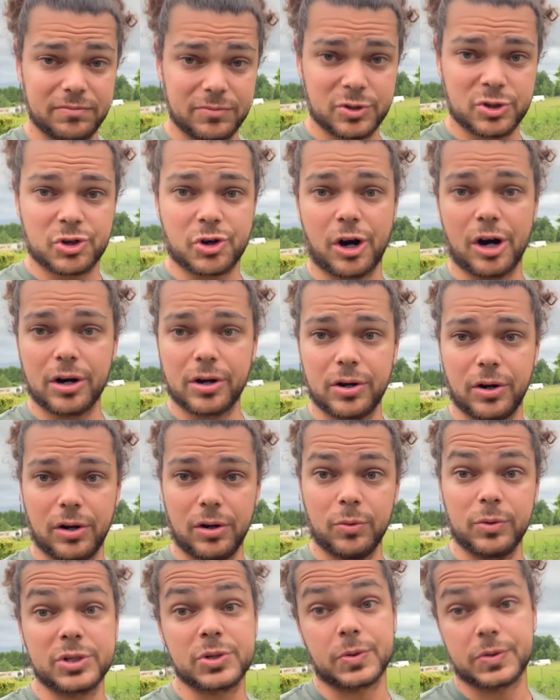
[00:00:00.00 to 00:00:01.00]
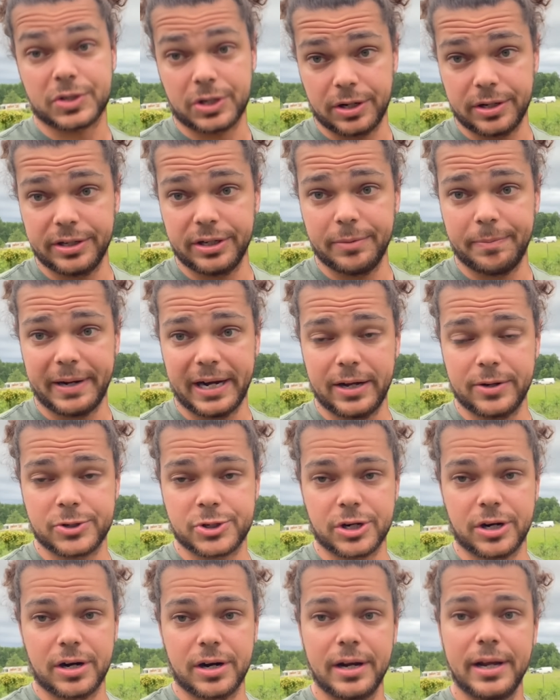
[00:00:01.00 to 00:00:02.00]
charcoal, which will turn into
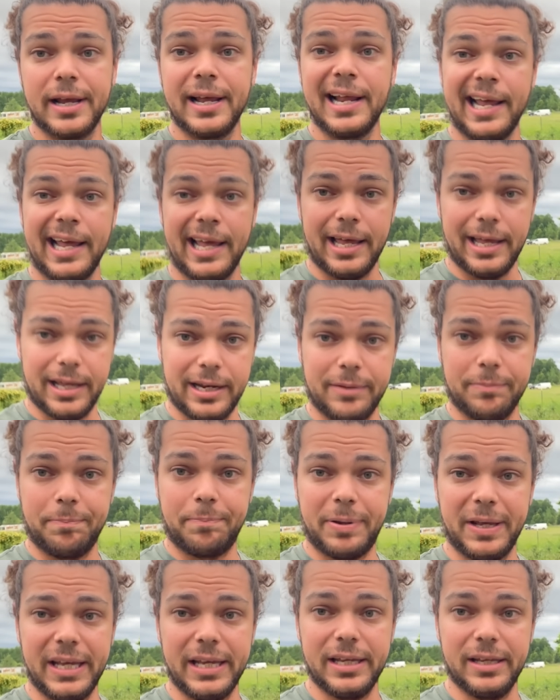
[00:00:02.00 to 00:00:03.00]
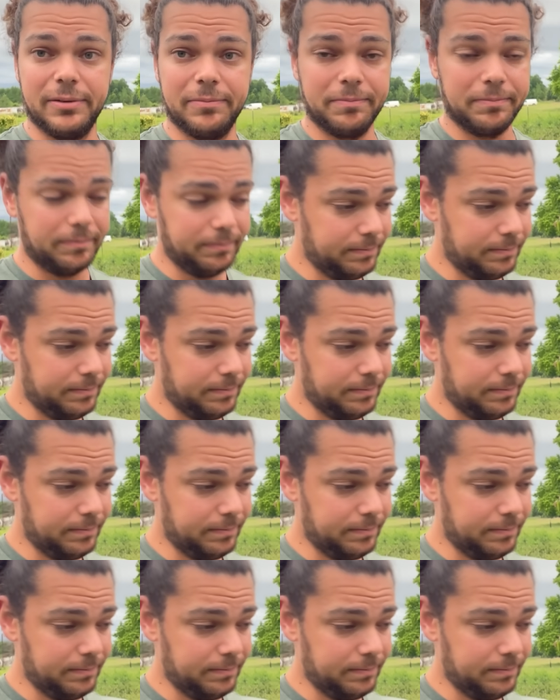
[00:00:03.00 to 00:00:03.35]
biochar, and pee.